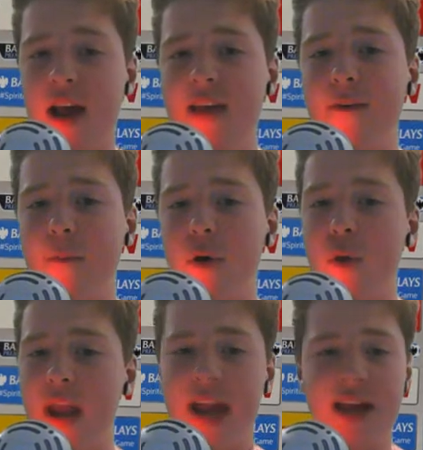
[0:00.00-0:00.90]
Liverpool
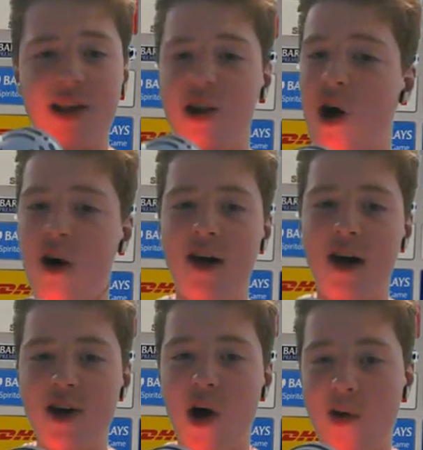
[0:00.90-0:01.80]
winning is not
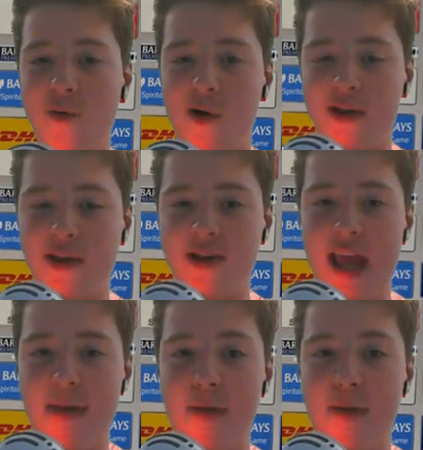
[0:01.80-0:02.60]
what we want to see.